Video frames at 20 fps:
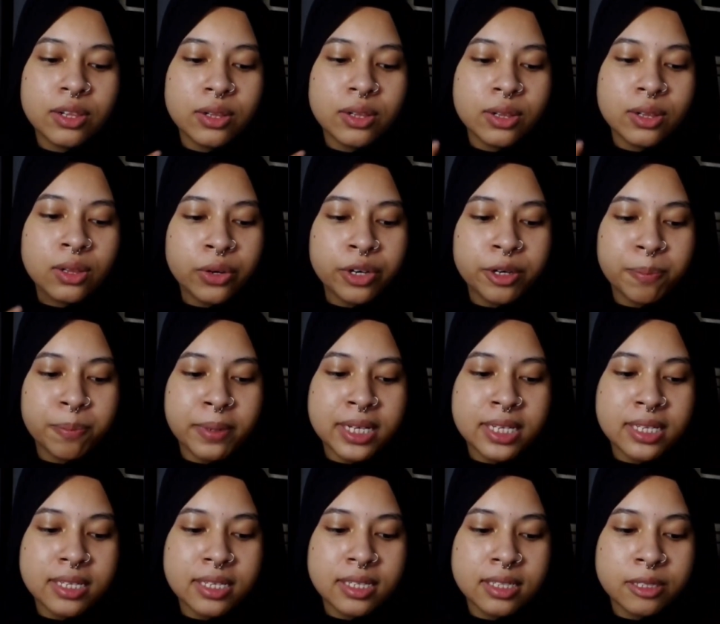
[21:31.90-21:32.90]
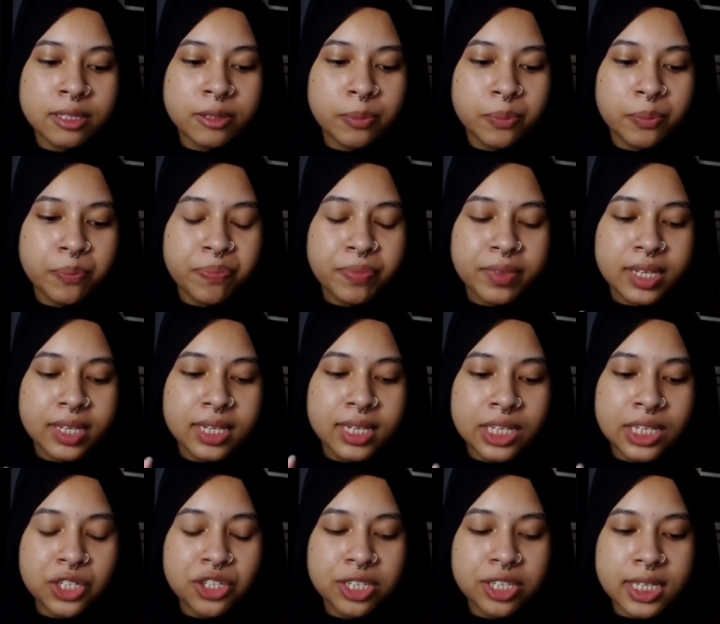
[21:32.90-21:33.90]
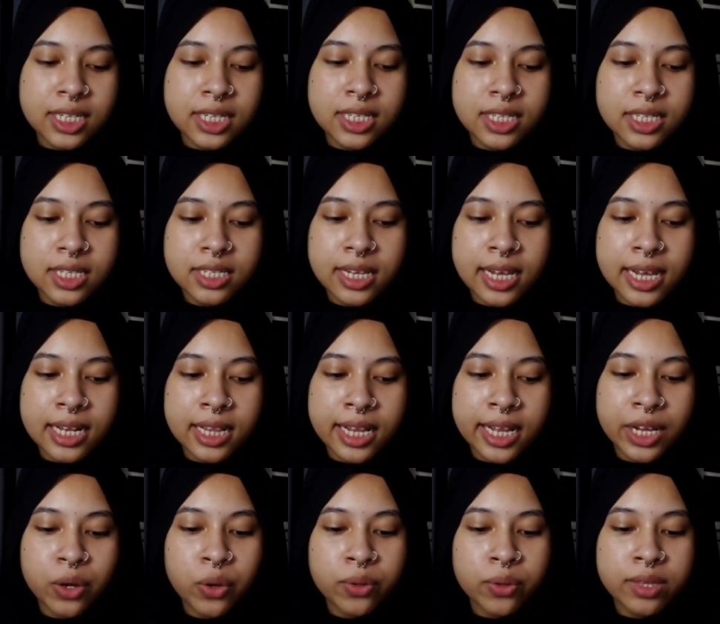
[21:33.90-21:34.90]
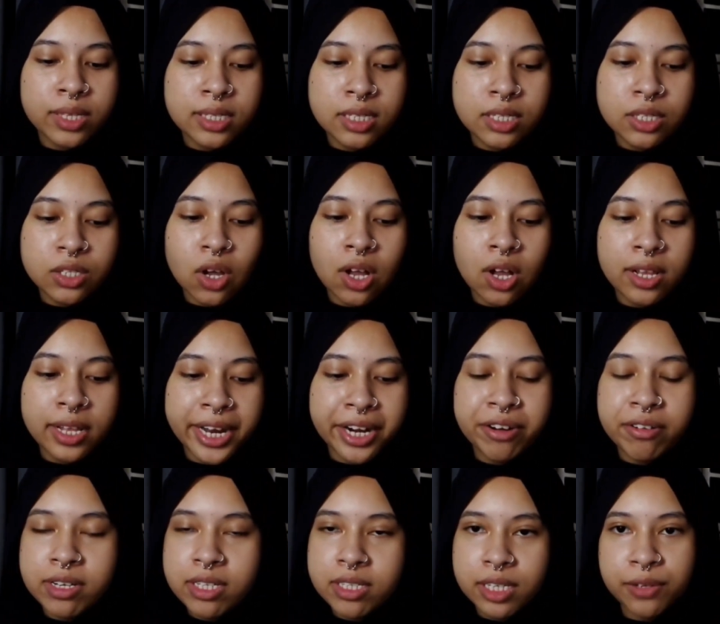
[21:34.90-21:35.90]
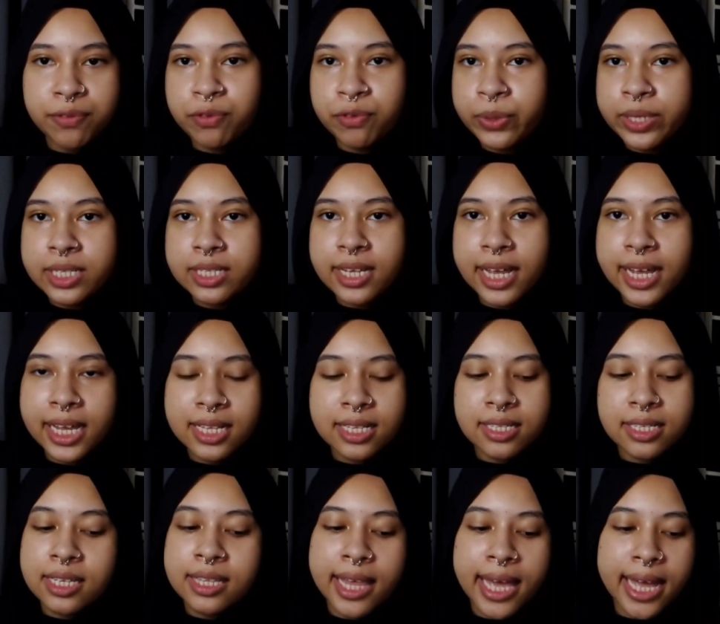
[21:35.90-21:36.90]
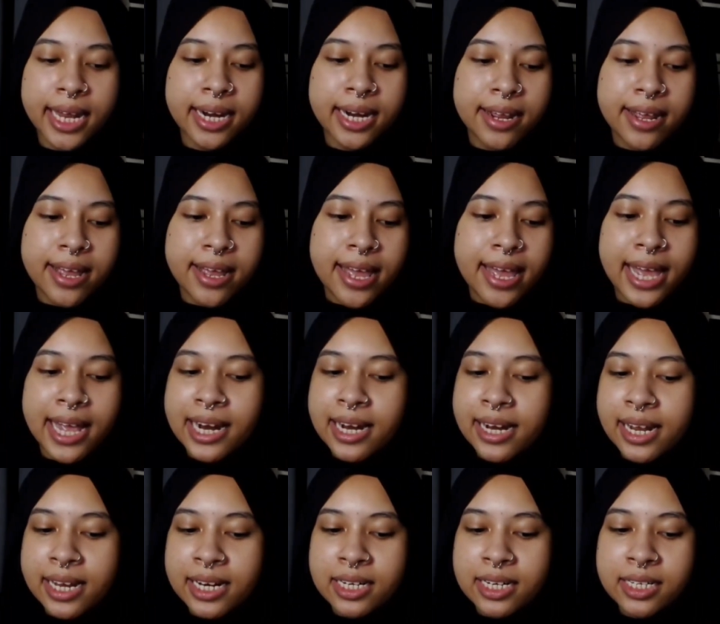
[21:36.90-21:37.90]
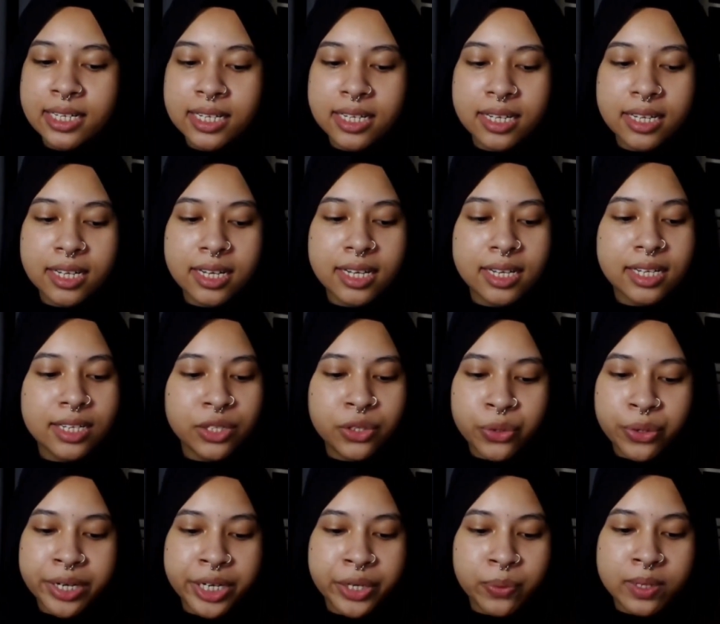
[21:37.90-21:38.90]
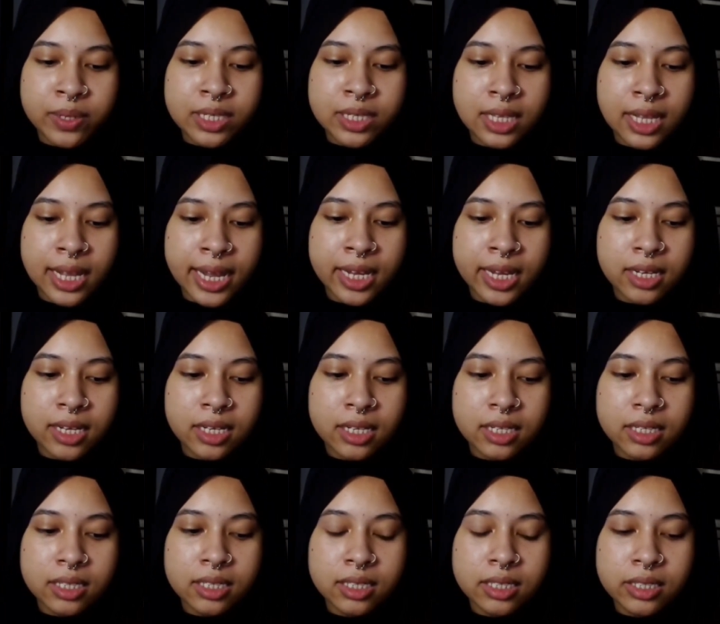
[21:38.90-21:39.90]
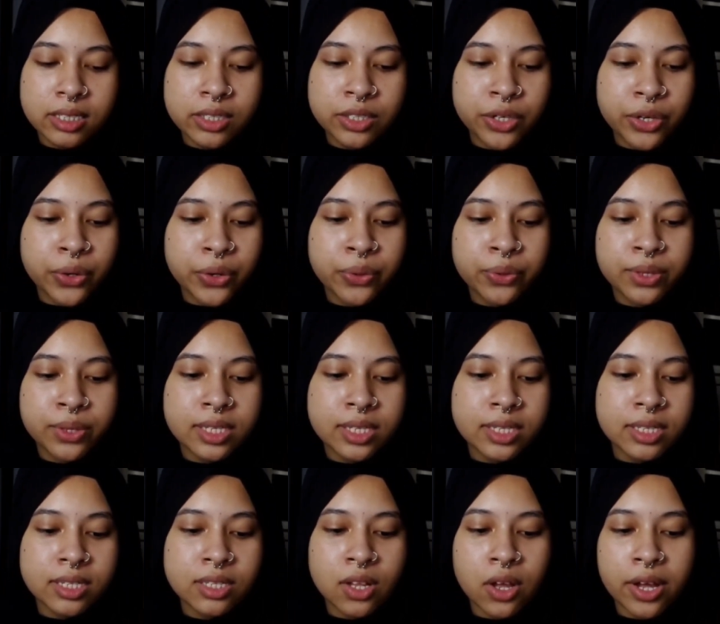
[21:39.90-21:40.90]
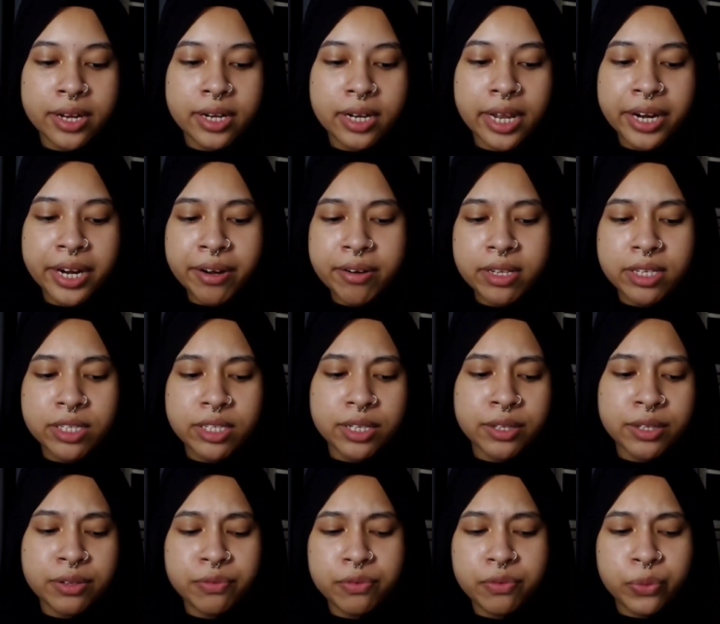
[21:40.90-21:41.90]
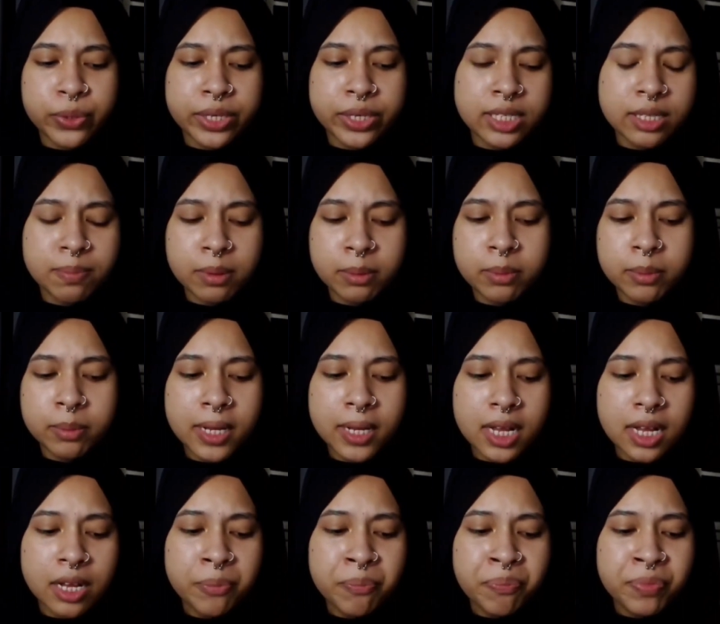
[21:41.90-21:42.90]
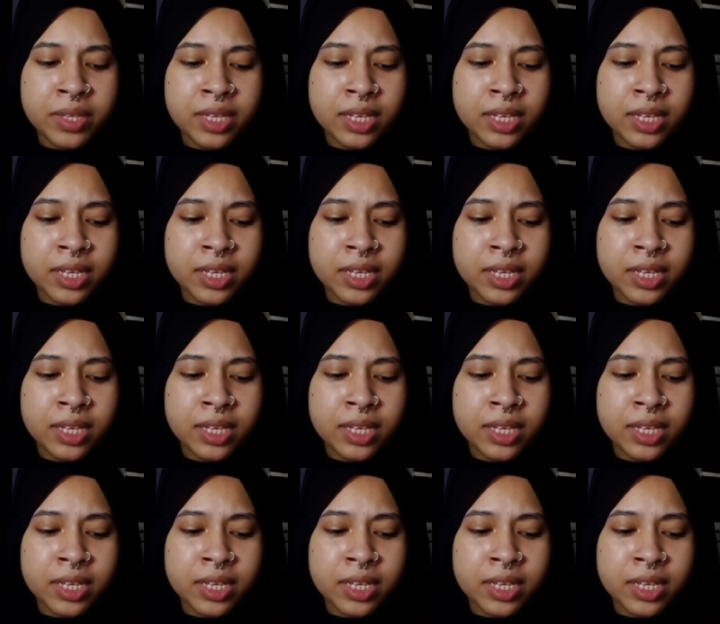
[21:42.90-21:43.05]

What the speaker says: Lord Basil literally just said like, oh, this is all Henry's influence, I can see that. And then Dorian was like, no, this is not Henry's influence, blah blah blah.